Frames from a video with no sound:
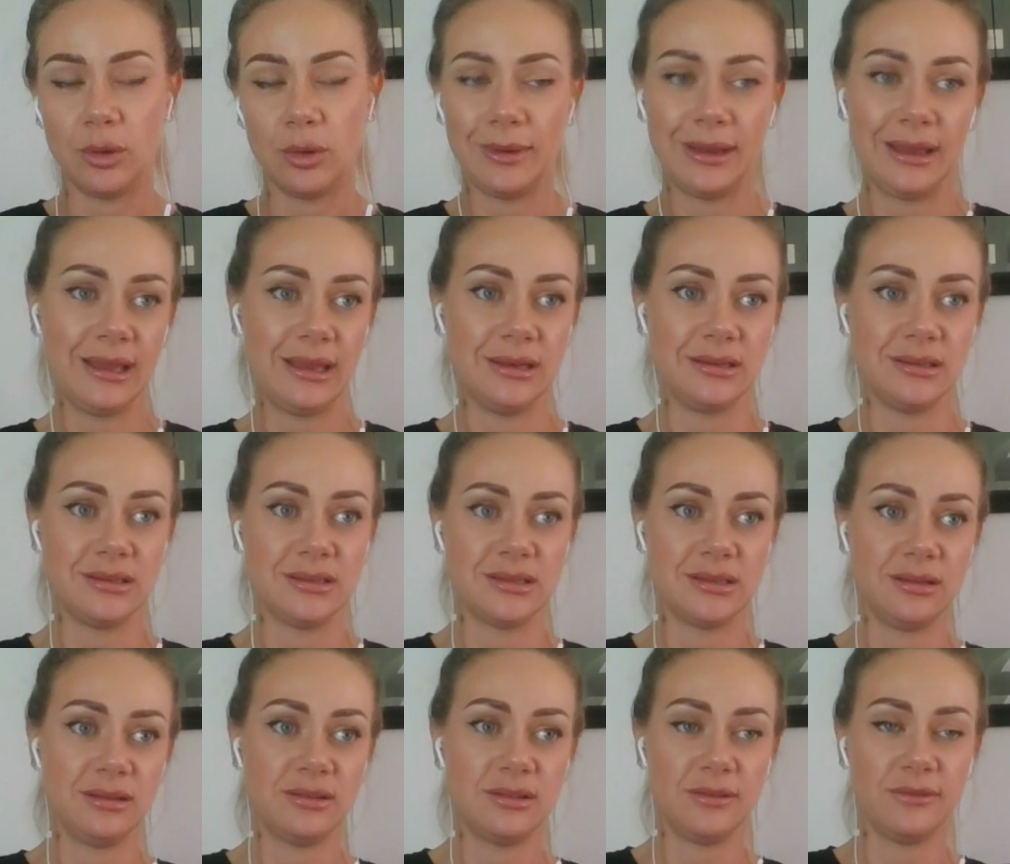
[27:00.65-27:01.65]
go
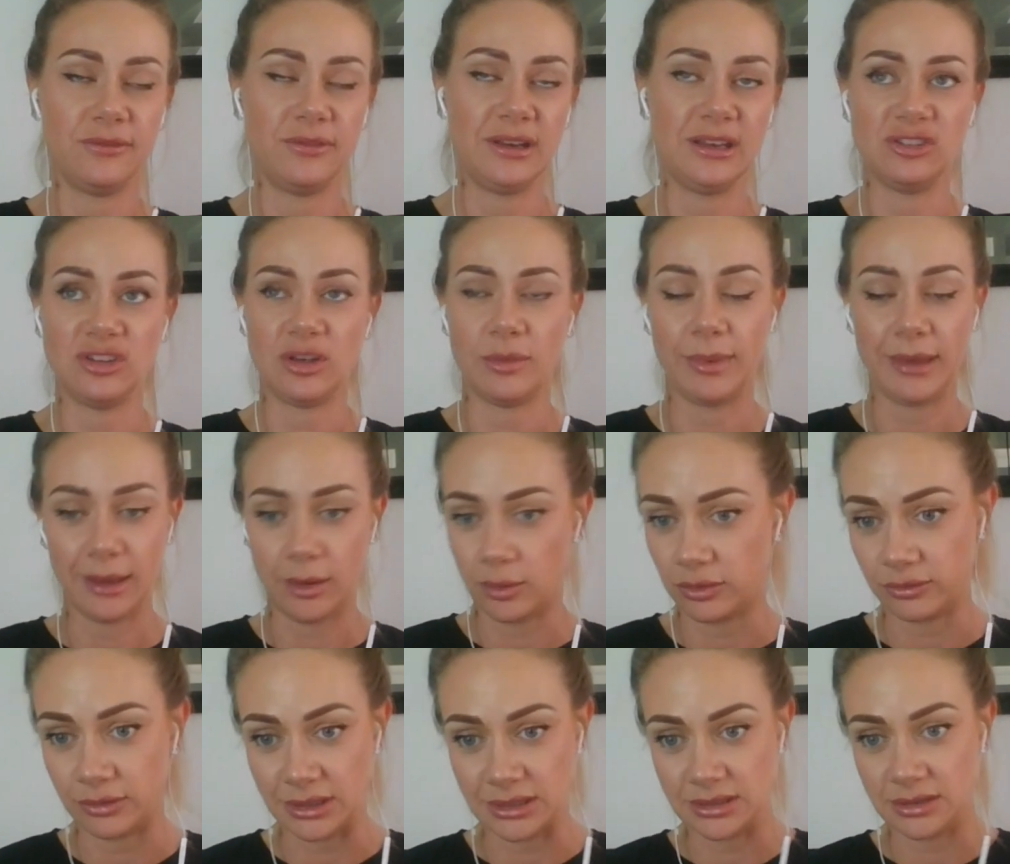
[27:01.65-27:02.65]
and to finish up a
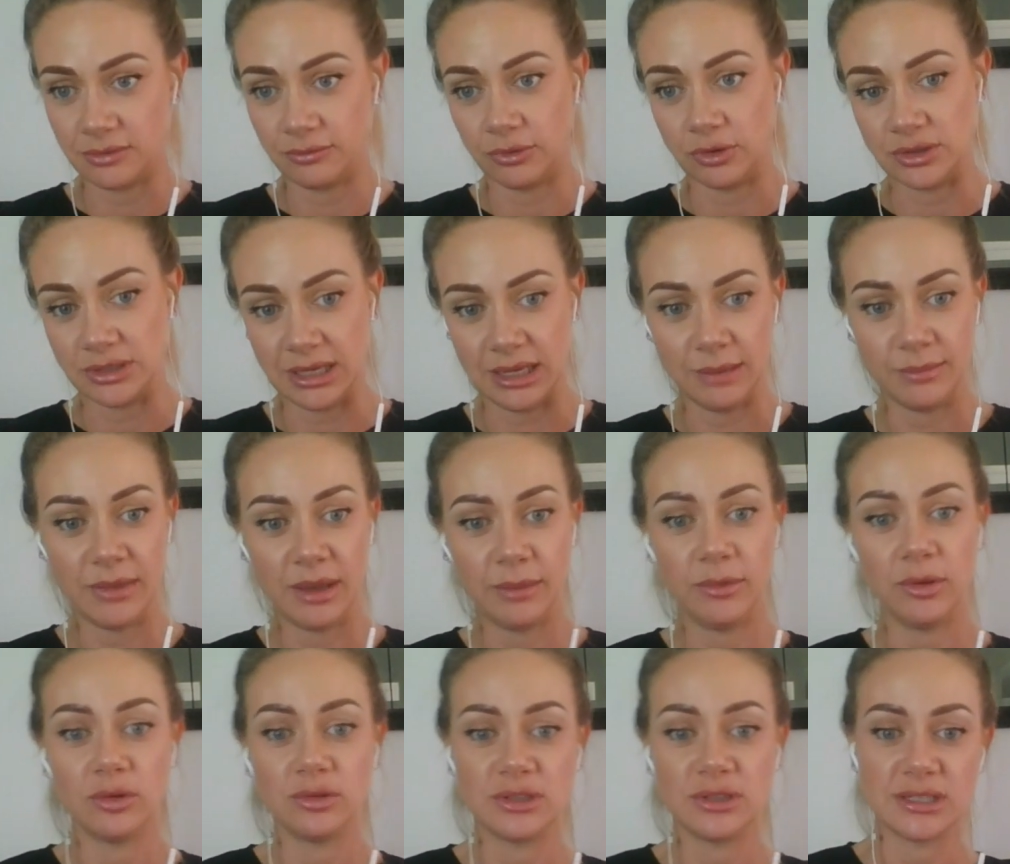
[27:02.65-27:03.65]
health routine.
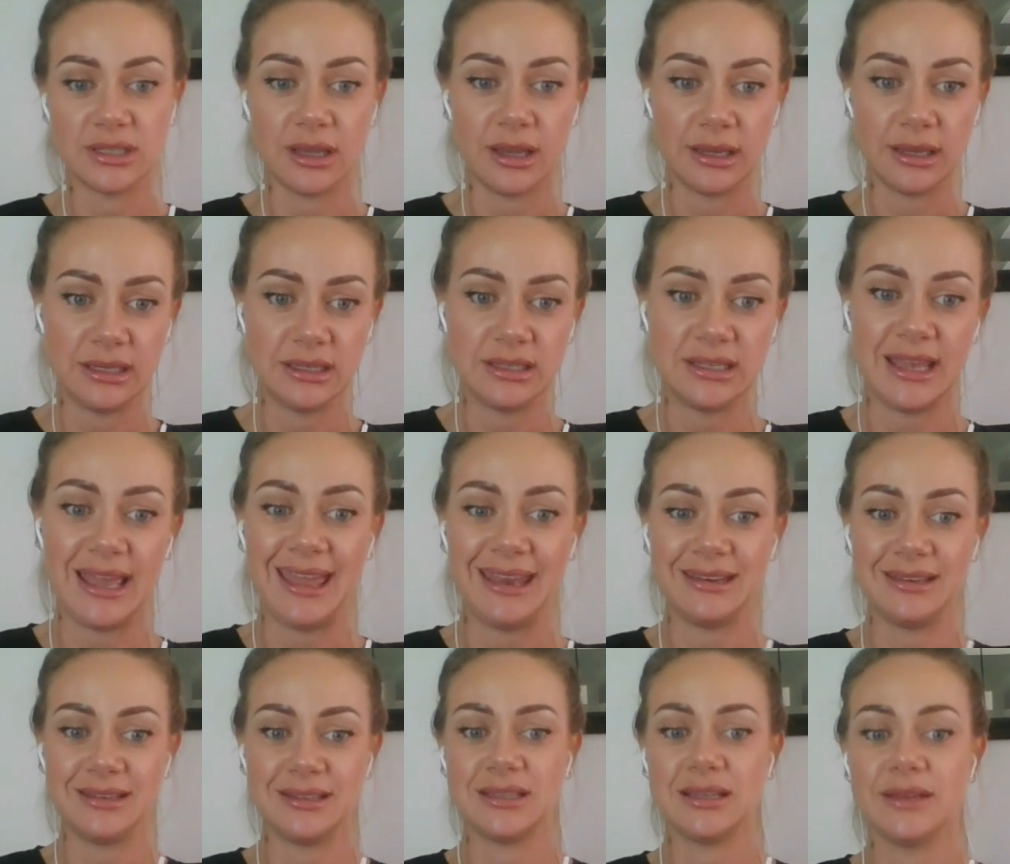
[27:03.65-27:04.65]
Maybe you're deciding
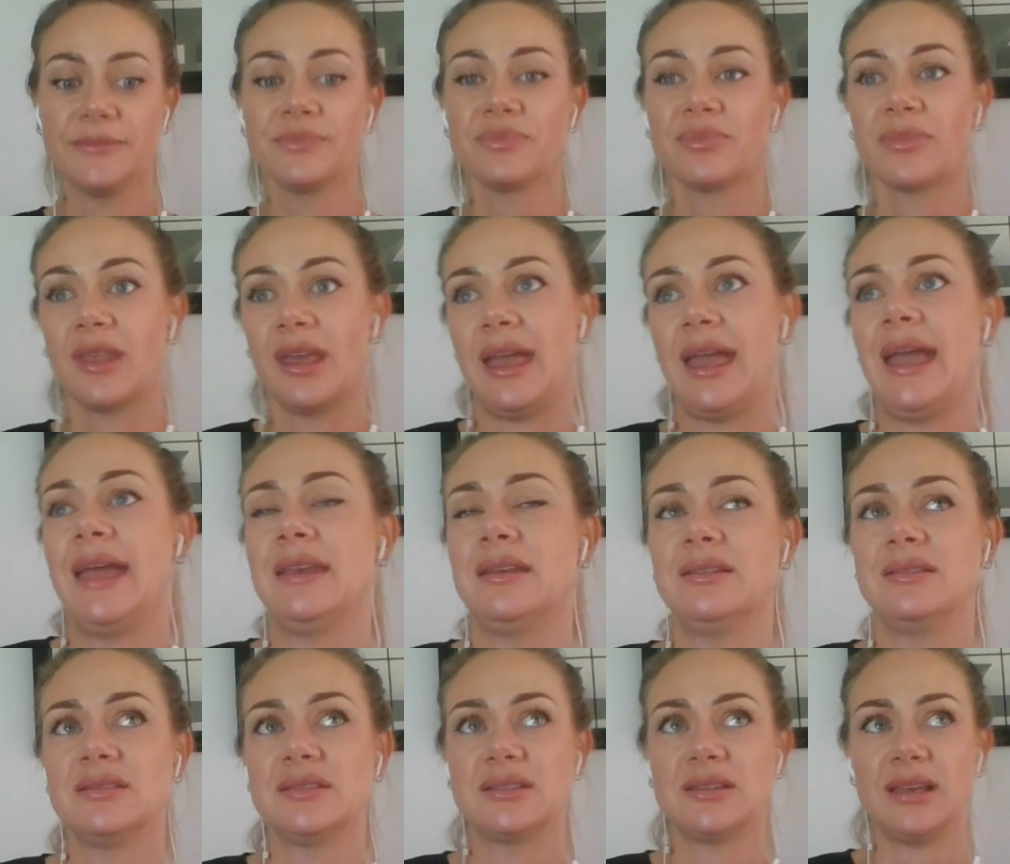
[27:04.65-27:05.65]
to end
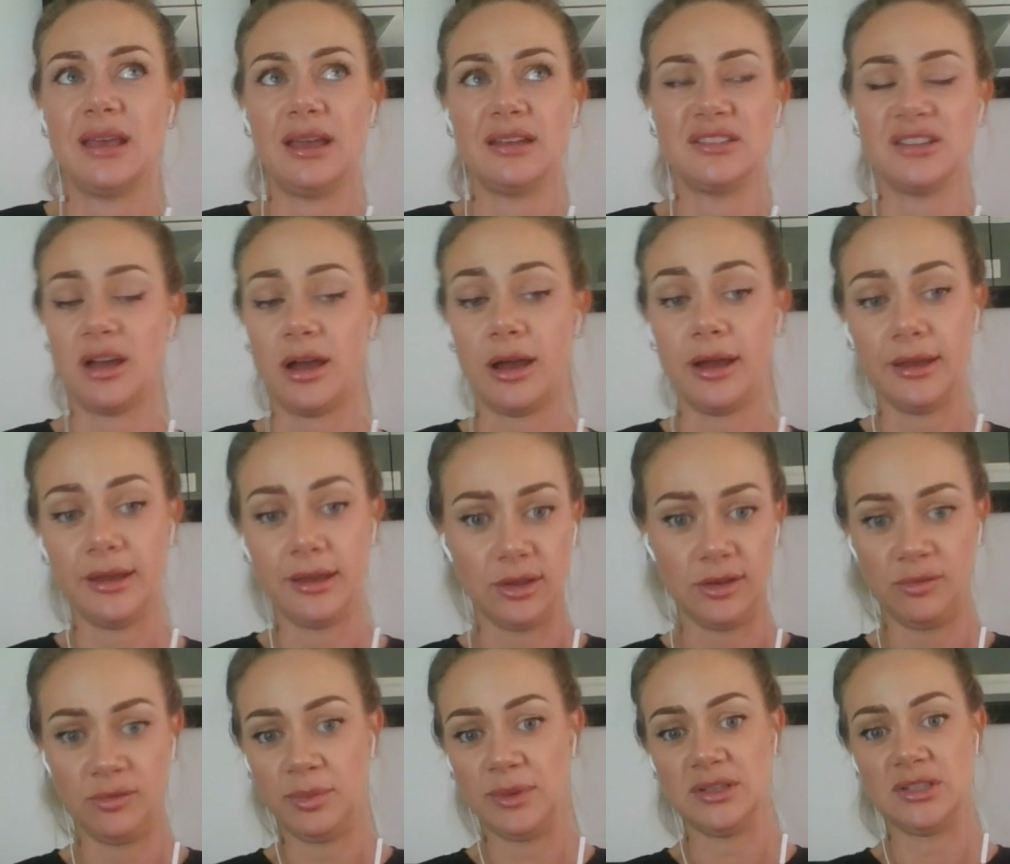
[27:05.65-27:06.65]
a
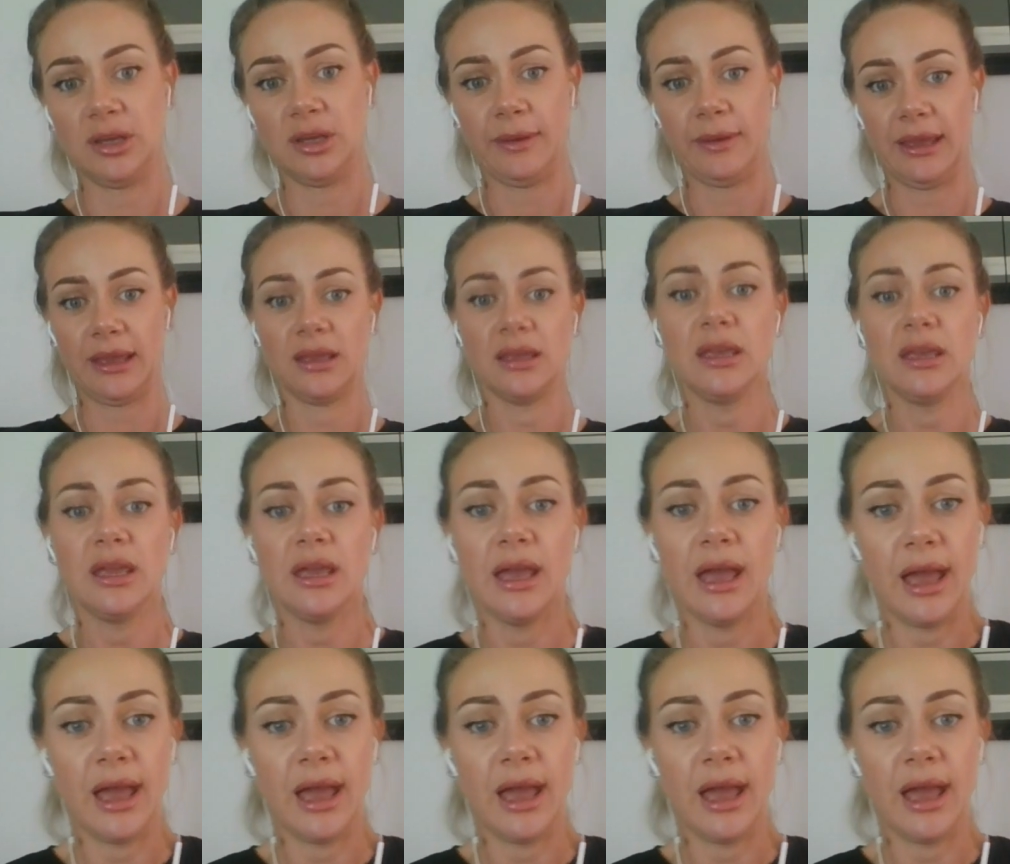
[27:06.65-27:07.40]
diet you've been doing.